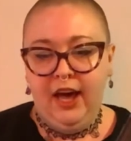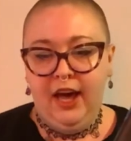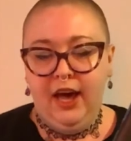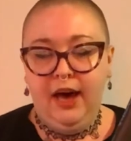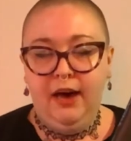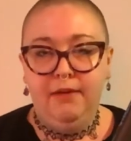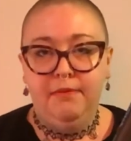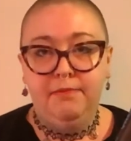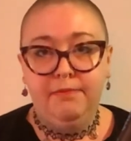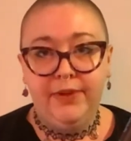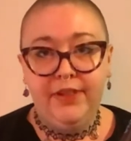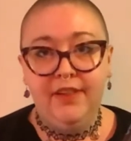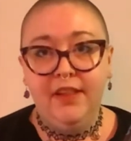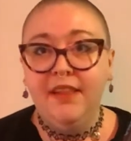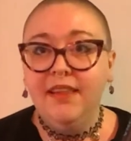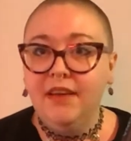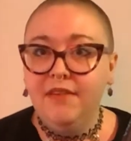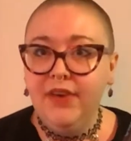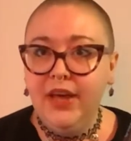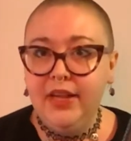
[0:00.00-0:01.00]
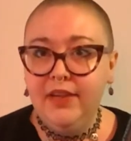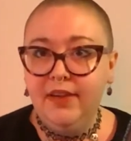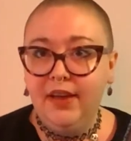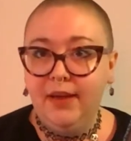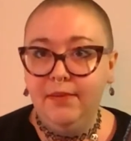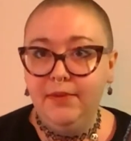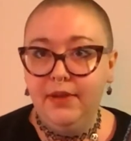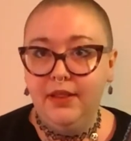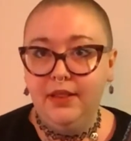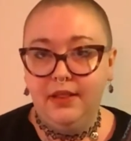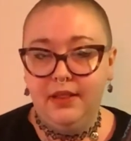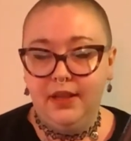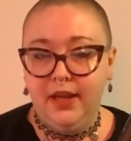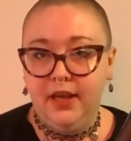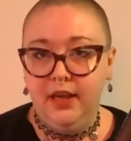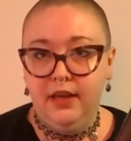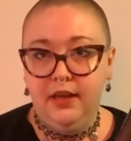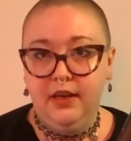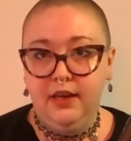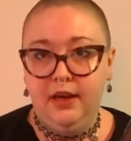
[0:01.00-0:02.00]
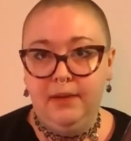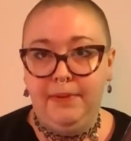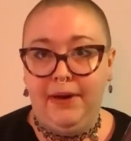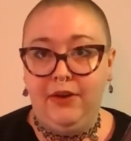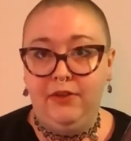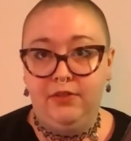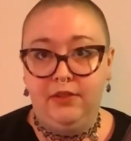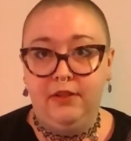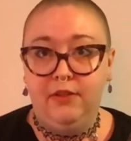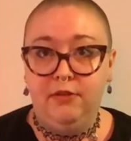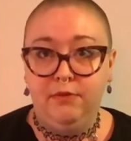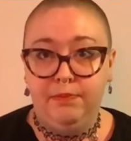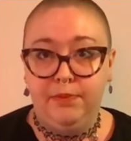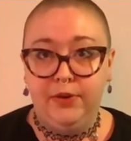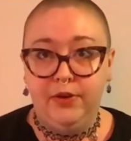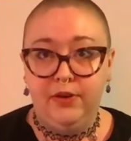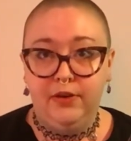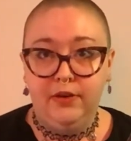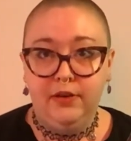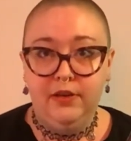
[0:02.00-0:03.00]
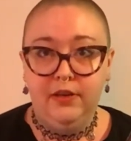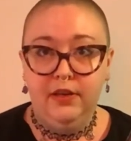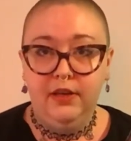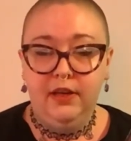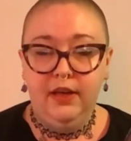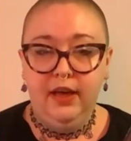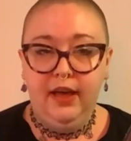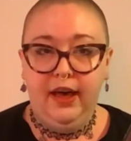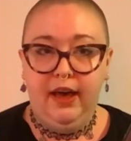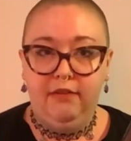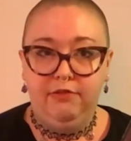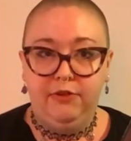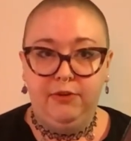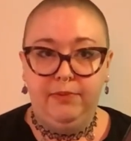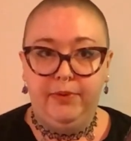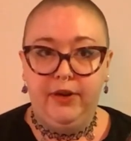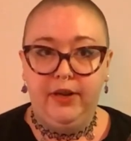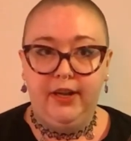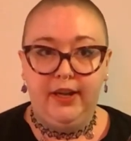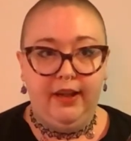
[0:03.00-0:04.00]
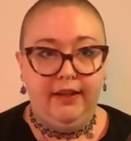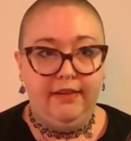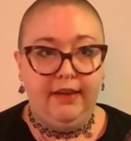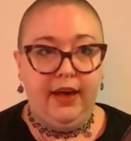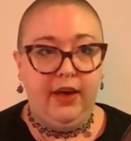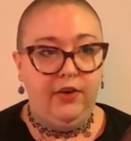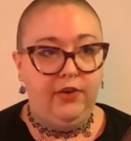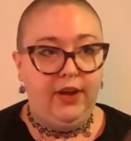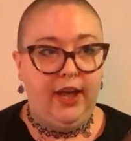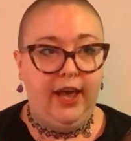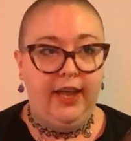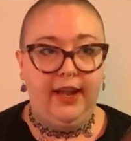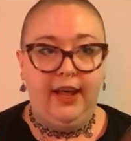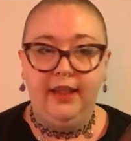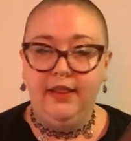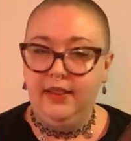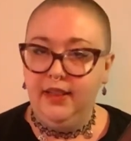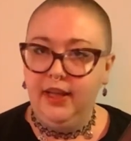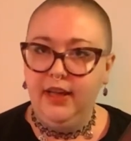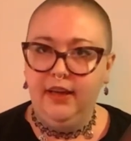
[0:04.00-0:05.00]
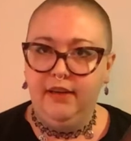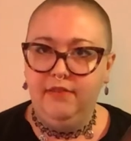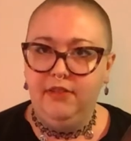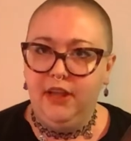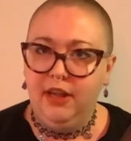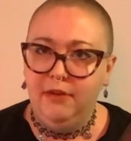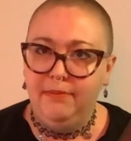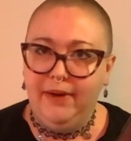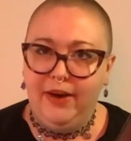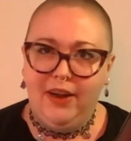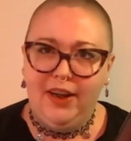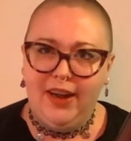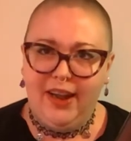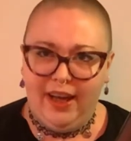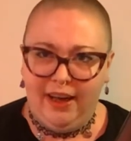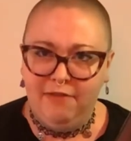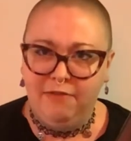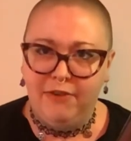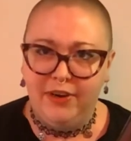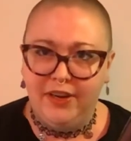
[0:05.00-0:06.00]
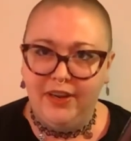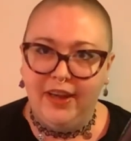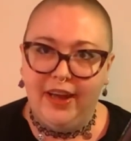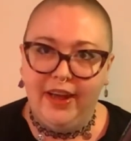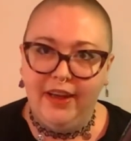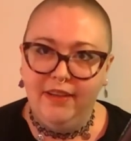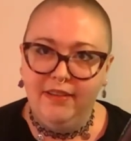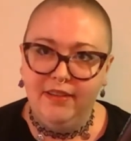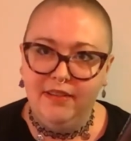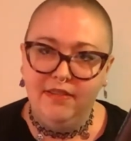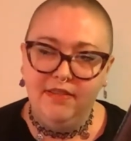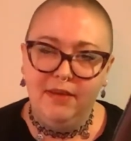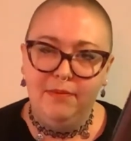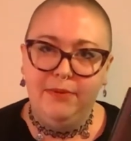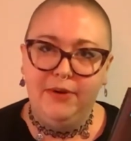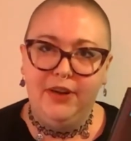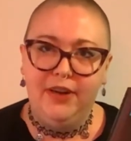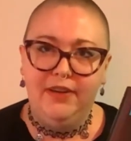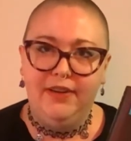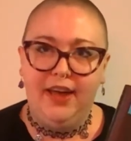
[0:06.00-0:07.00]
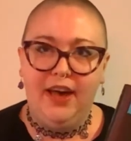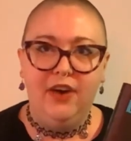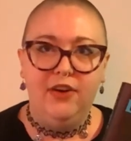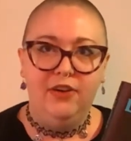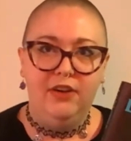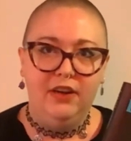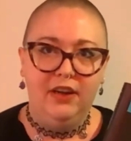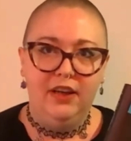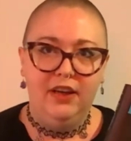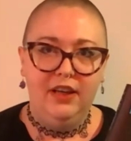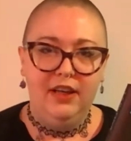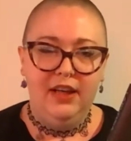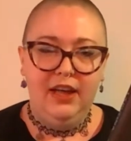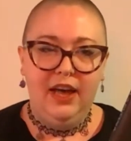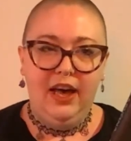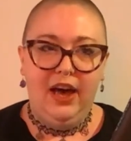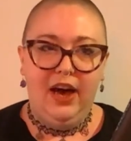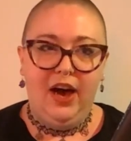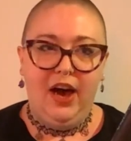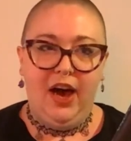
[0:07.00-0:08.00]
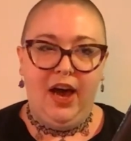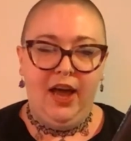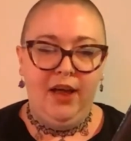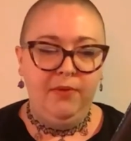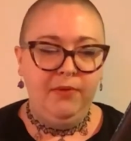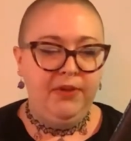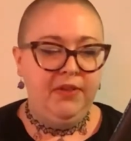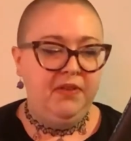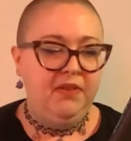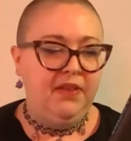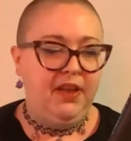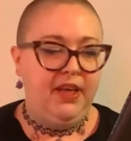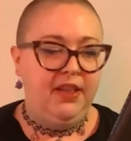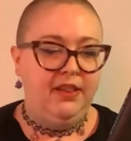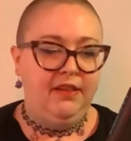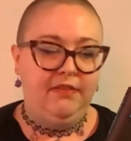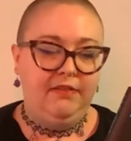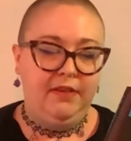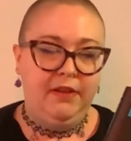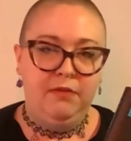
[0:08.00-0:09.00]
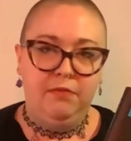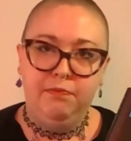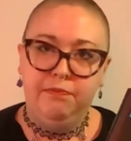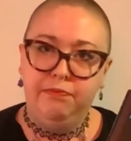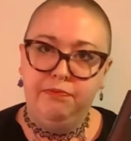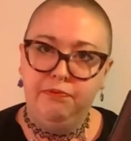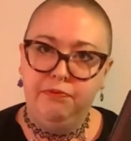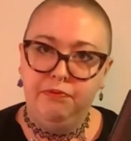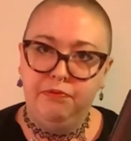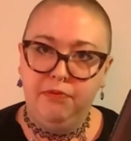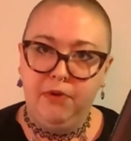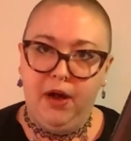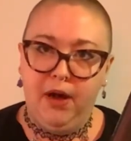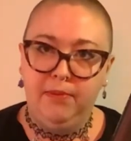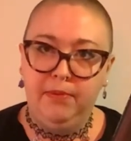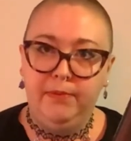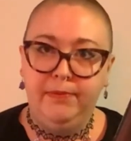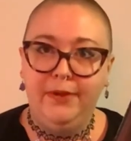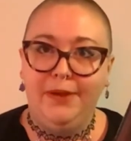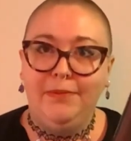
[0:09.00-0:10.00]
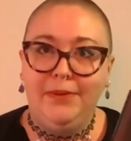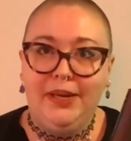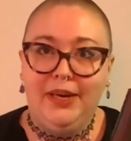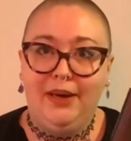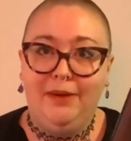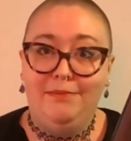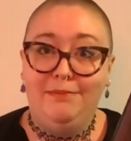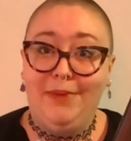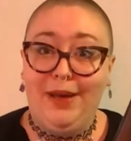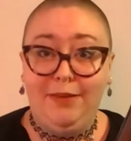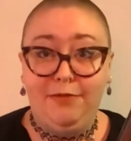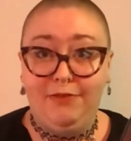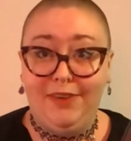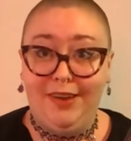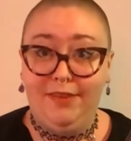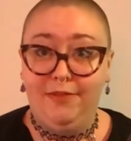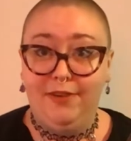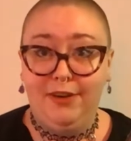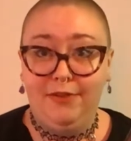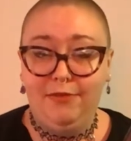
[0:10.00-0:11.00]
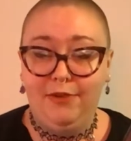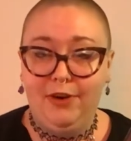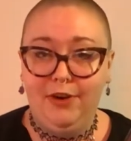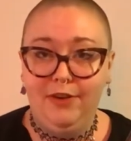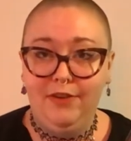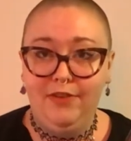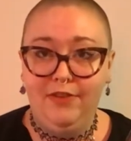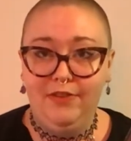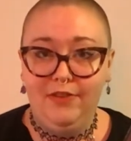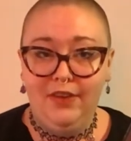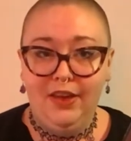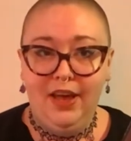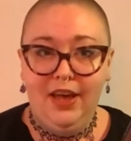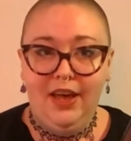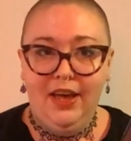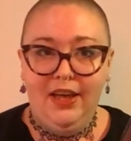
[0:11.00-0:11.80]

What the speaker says: But since I've had time to think about this book after putting it down, and I think I've thought about it every day since I put it down, I would say this has probably become my favorite of hers.